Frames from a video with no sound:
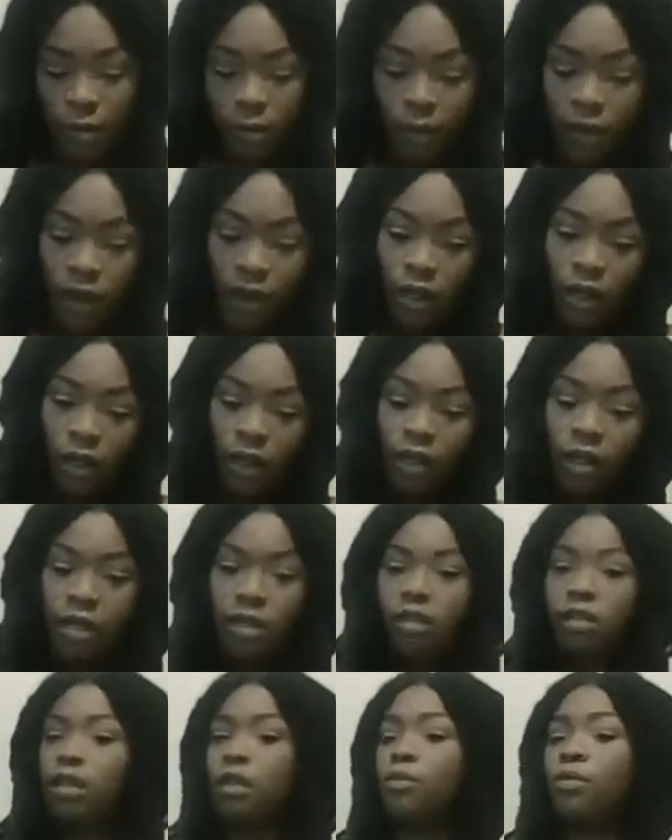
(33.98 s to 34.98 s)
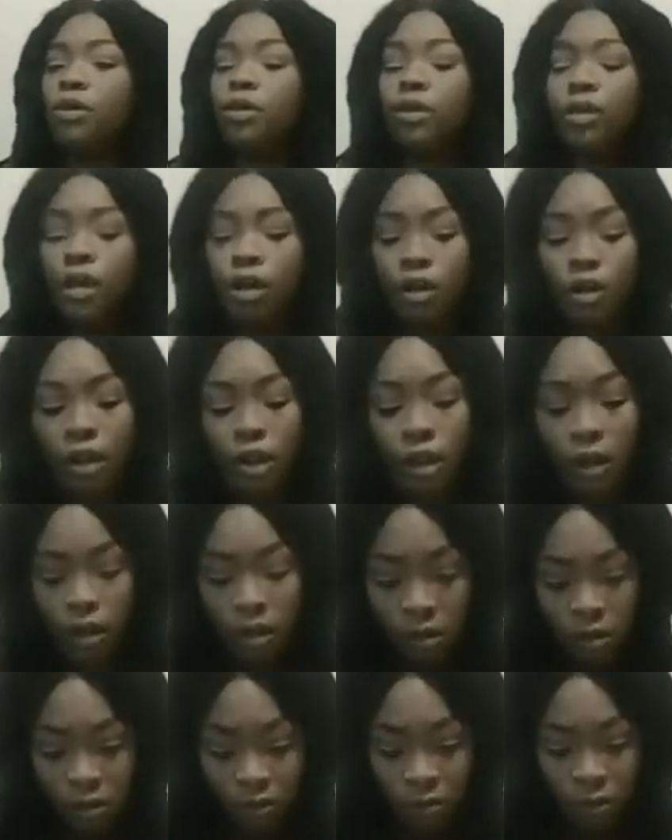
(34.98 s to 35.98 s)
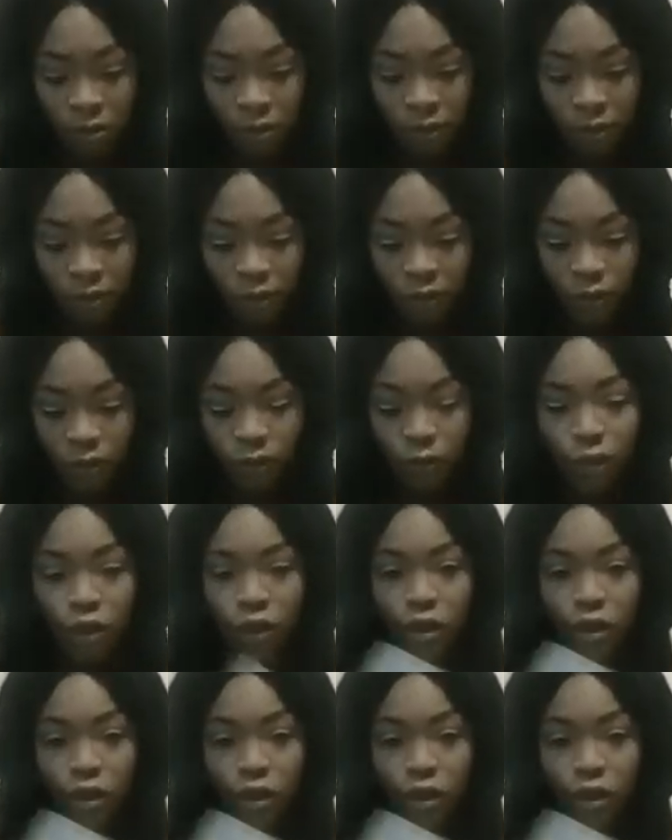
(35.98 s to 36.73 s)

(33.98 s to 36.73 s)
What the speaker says: It is the number 30, which